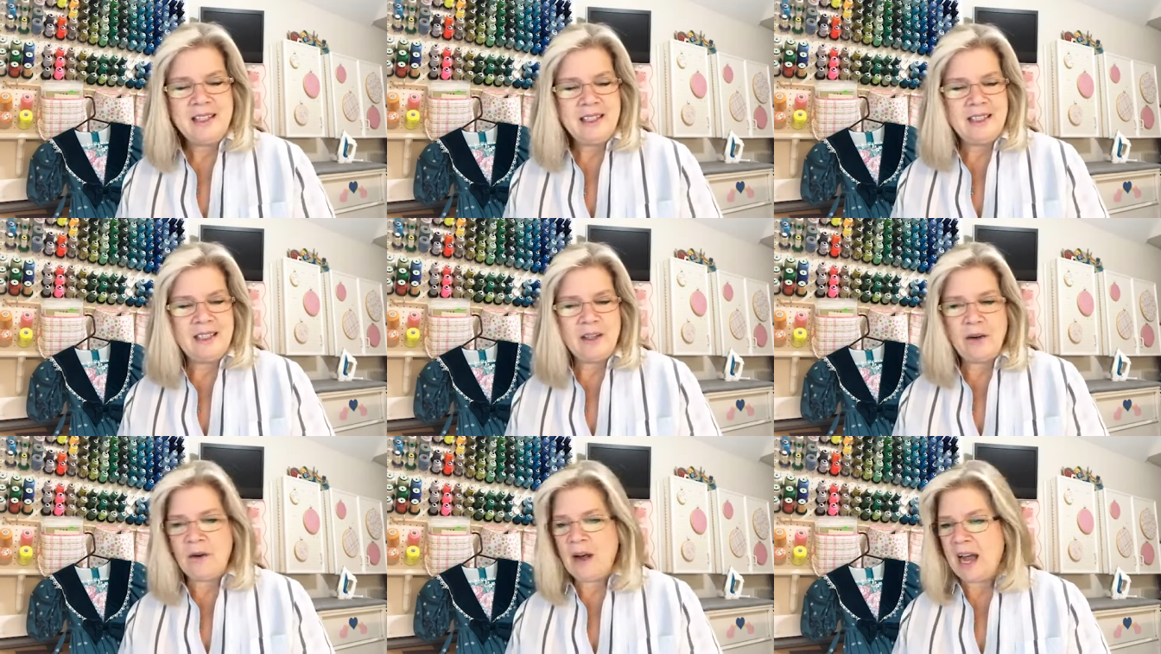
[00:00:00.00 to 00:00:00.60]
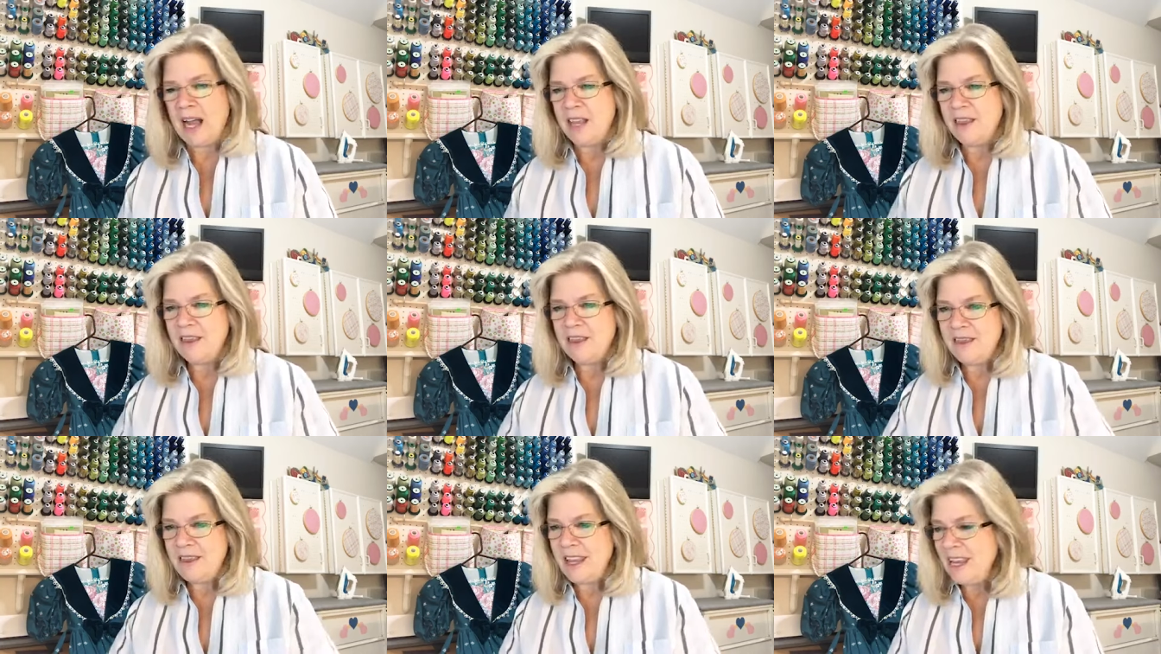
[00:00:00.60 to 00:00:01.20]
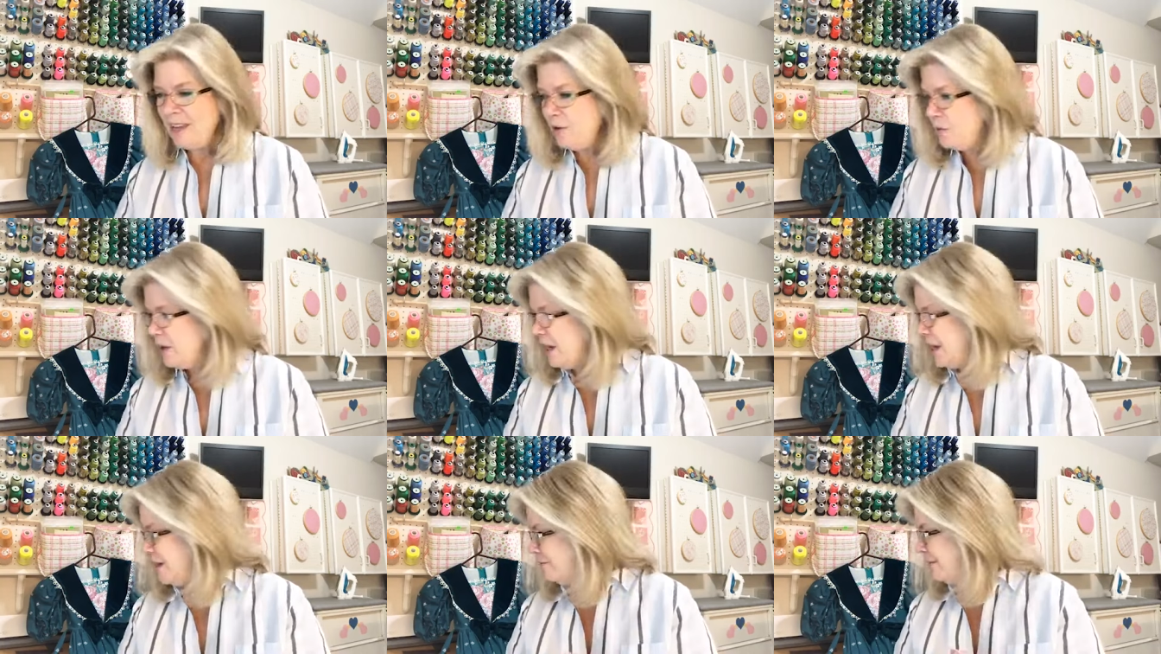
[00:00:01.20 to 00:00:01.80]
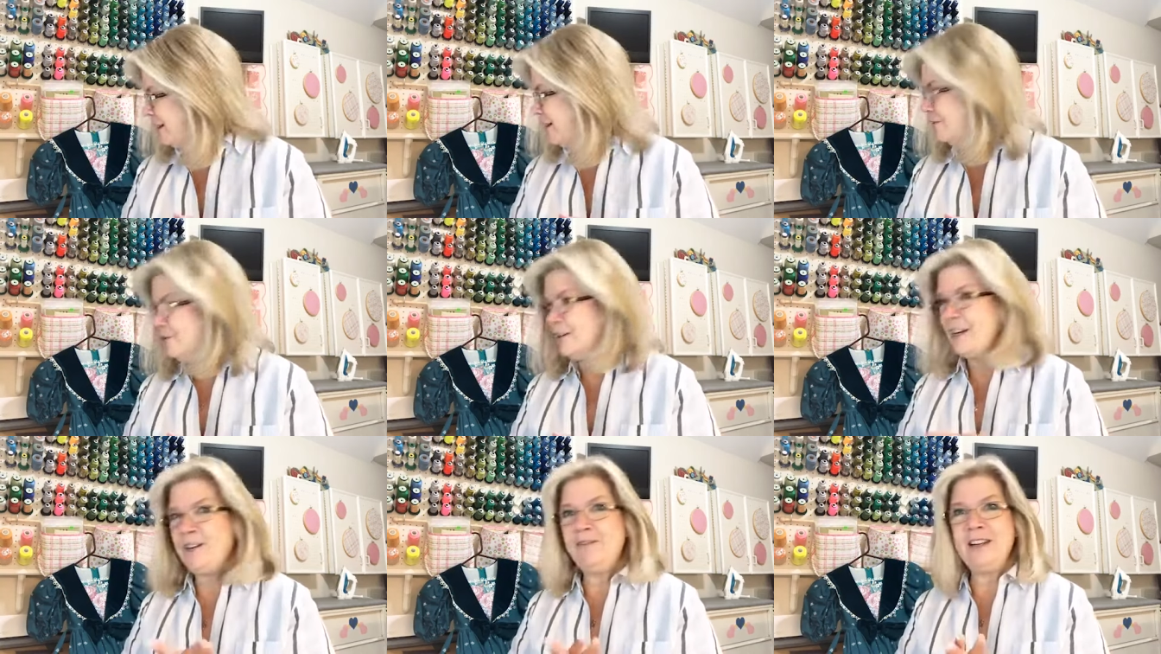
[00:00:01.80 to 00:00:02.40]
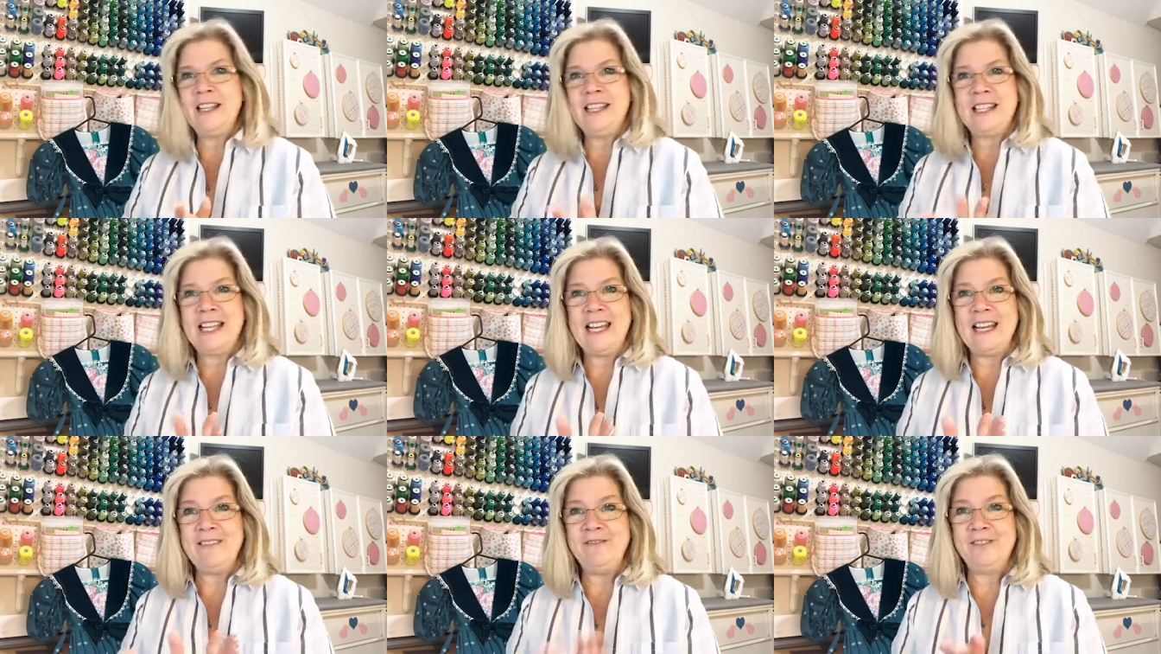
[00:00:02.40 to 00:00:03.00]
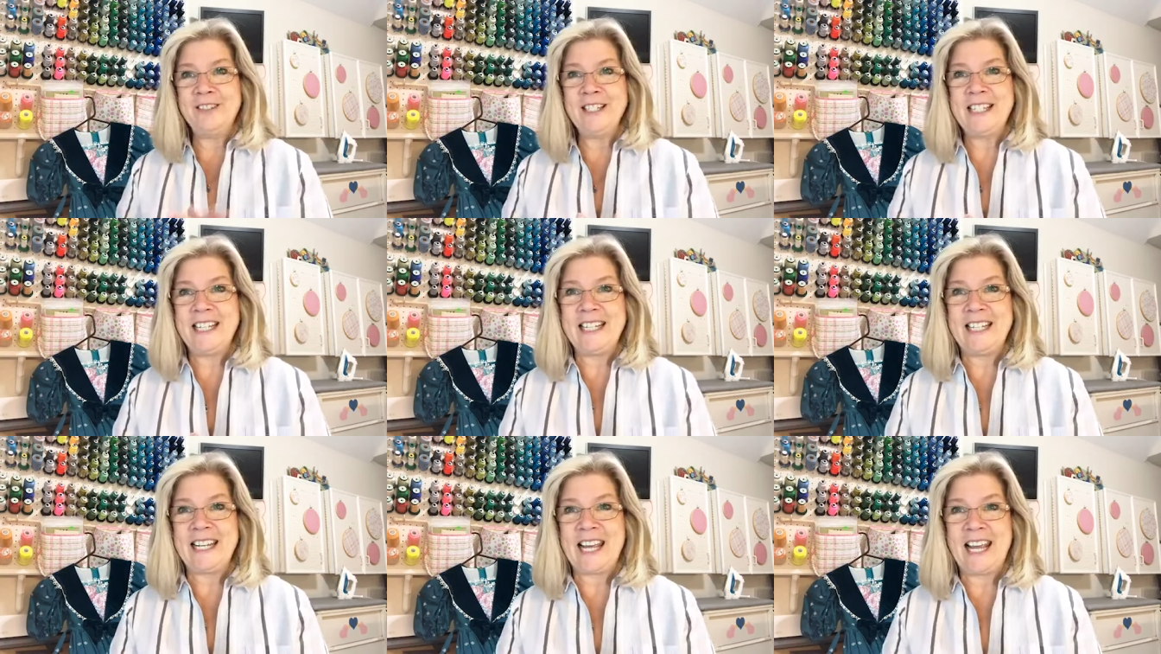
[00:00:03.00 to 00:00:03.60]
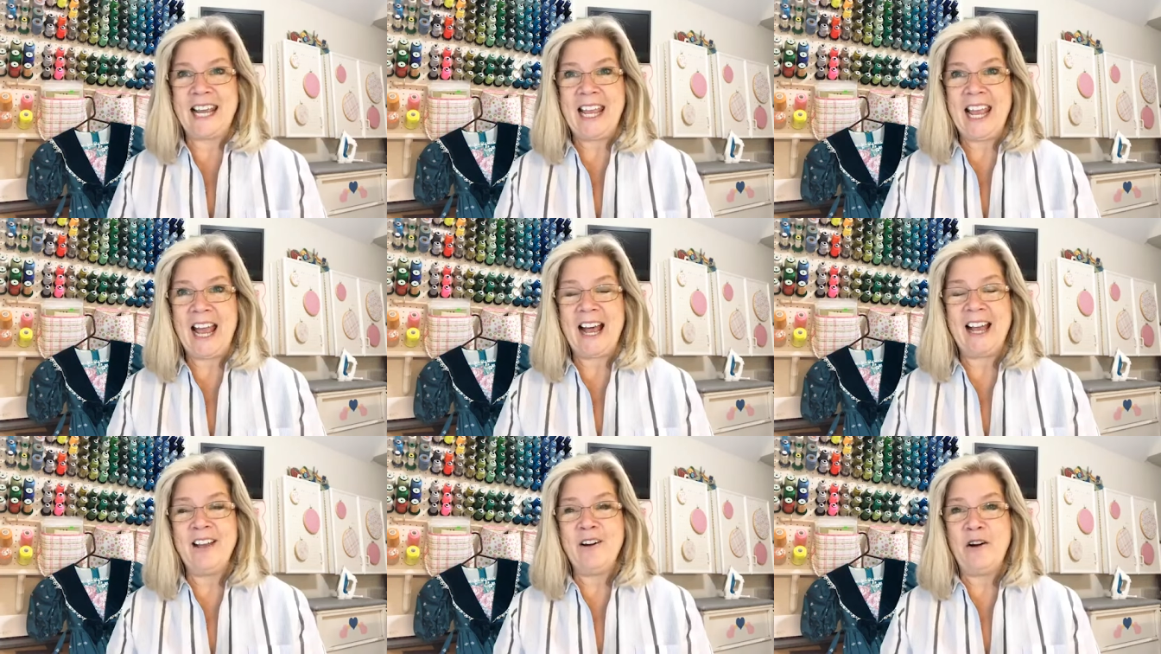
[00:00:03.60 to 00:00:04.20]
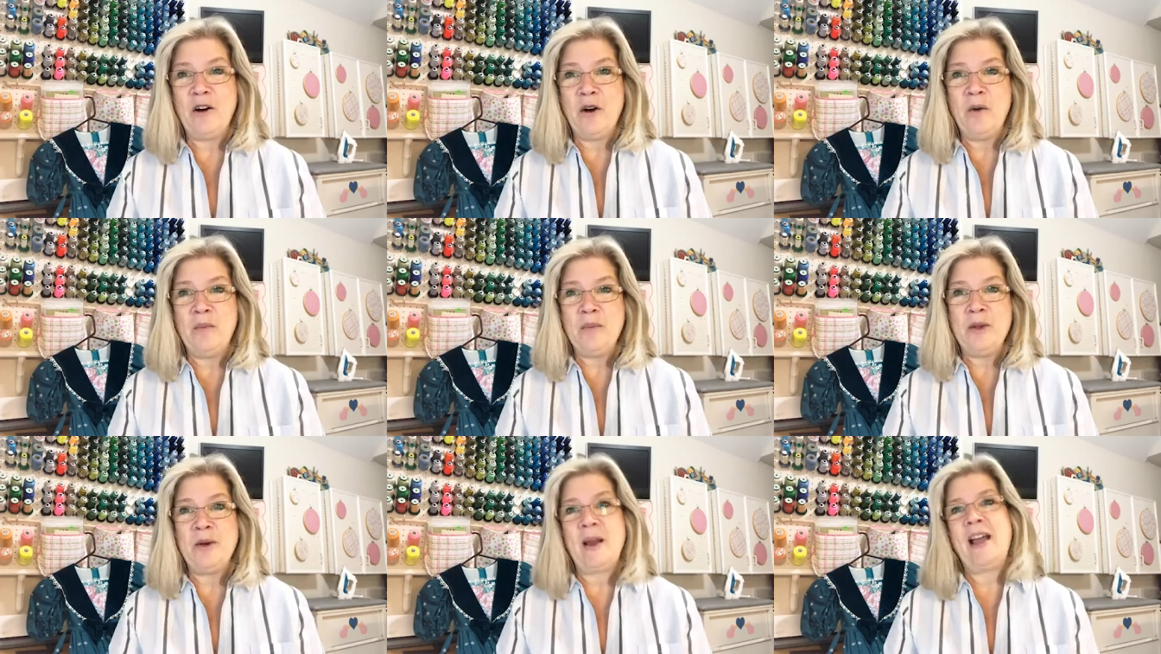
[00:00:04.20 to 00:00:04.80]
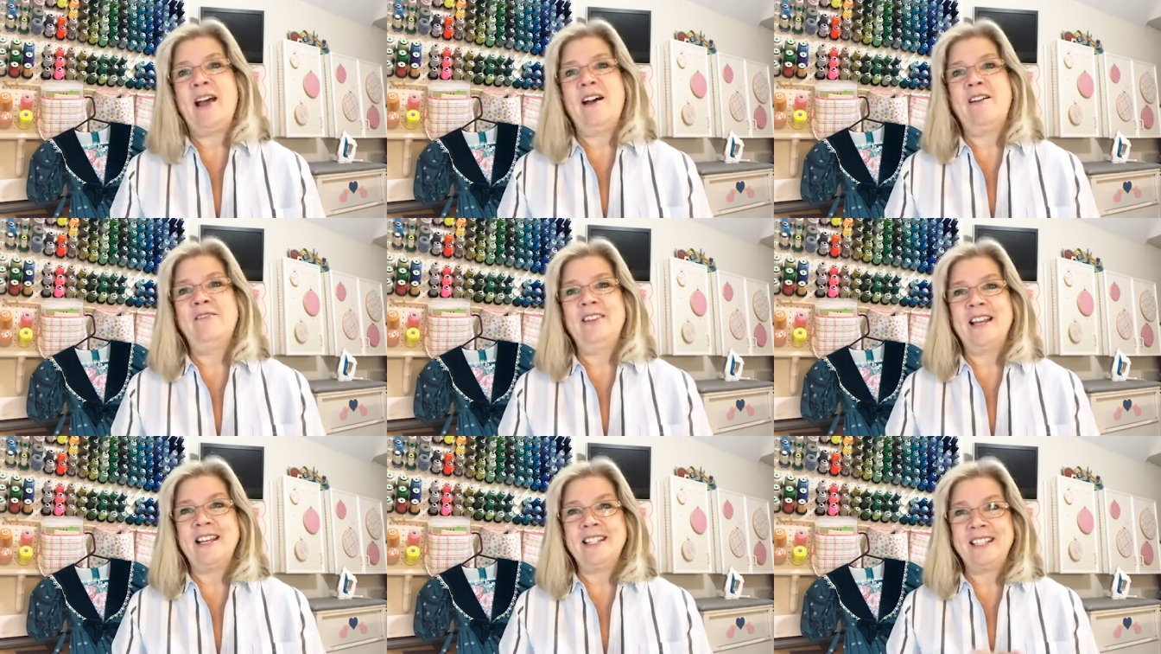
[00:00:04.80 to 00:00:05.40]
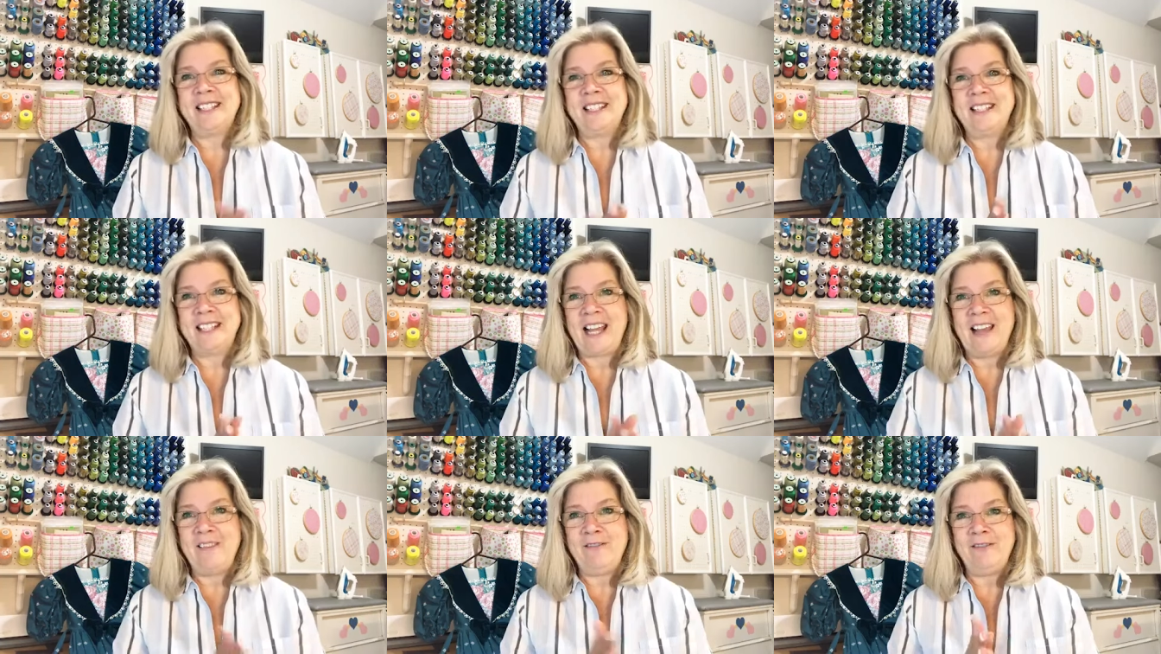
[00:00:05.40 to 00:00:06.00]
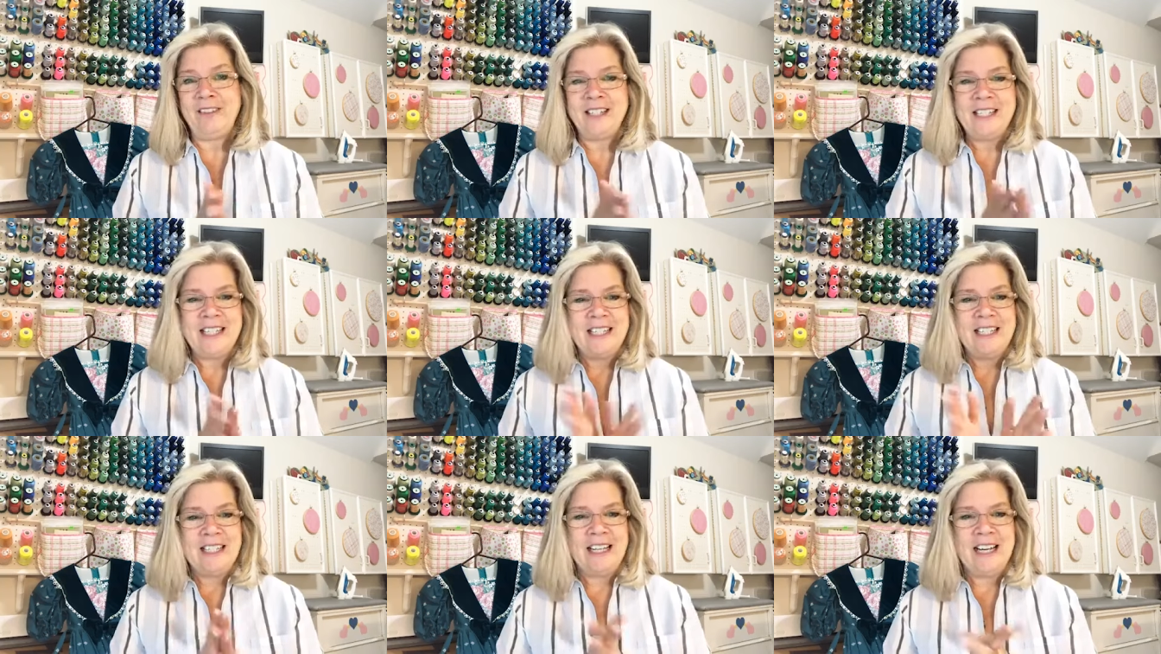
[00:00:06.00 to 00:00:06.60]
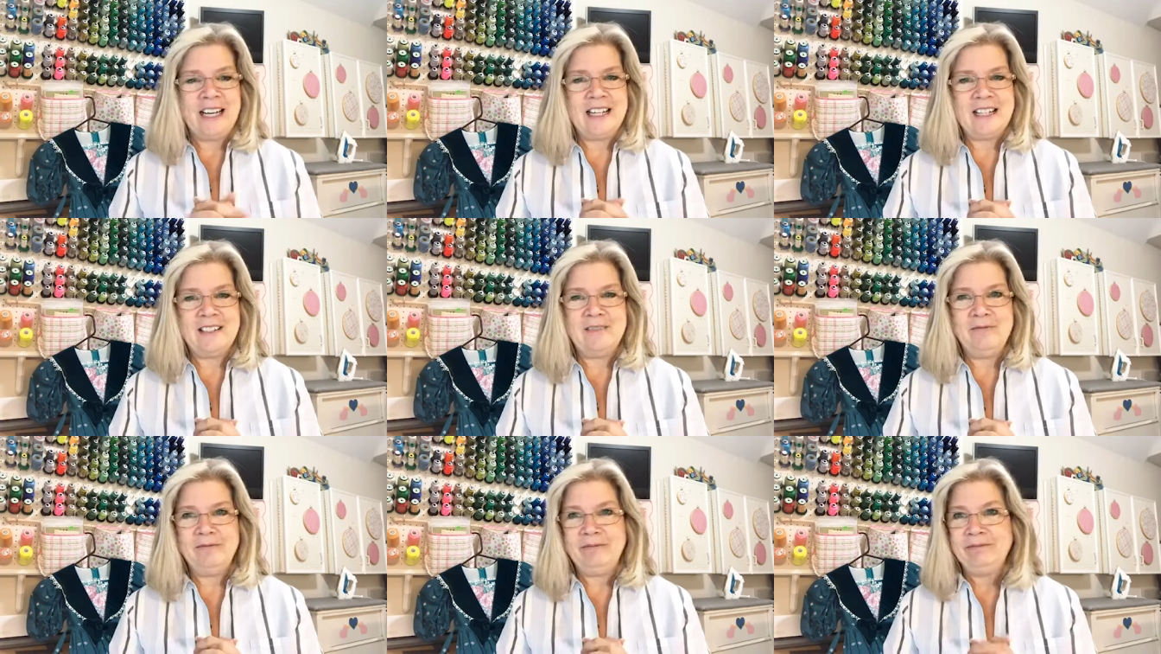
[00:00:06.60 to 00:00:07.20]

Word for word: So I think we have covered everything for today. I hope you have a safe, uh,